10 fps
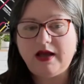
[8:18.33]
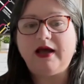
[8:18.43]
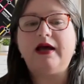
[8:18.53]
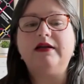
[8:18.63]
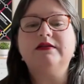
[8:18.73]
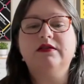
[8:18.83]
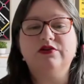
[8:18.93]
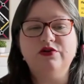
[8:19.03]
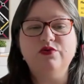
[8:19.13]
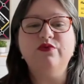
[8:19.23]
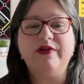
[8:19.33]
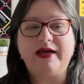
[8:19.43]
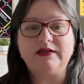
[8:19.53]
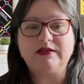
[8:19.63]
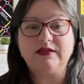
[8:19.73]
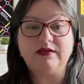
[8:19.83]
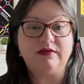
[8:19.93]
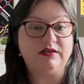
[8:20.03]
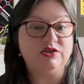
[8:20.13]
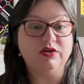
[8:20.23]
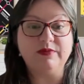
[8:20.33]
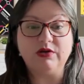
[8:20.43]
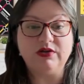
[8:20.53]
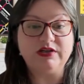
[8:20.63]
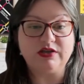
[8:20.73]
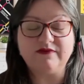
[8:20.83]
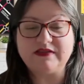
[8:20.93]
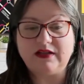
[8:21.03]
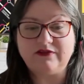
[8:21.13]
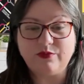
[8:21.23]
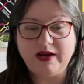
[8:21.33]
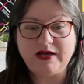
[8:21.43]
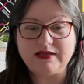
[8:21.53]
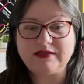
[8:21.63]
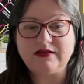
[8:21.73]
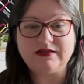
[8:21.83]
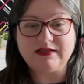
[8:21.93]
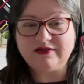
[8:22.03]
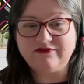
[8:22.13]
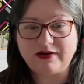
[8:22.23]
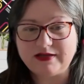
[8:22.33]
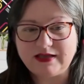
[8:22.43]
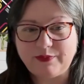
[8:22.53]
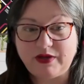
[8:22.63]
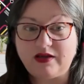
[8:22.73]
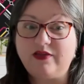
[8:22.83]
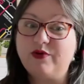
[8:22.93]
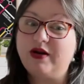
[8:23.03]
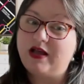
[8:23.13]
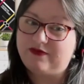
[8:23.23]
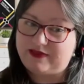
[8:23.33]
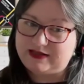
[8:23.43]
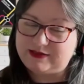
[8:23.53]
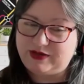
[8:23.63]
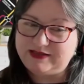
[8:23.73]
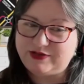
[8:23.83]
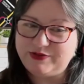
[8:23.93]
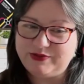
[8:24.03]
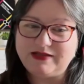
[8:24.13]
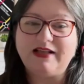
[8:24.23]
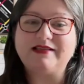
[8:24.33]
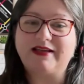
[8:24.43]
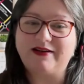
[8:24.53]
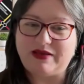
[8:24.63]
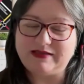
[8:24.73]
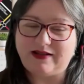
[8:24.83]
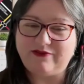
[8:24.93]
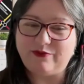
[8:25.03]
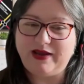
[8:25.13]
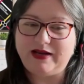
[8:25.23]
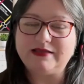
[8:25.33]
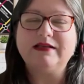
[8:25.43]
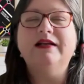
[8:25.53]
And through that, the terminology of self-awareness started to rise up. And I thought, that's what it's called. It's going to be self-awareness.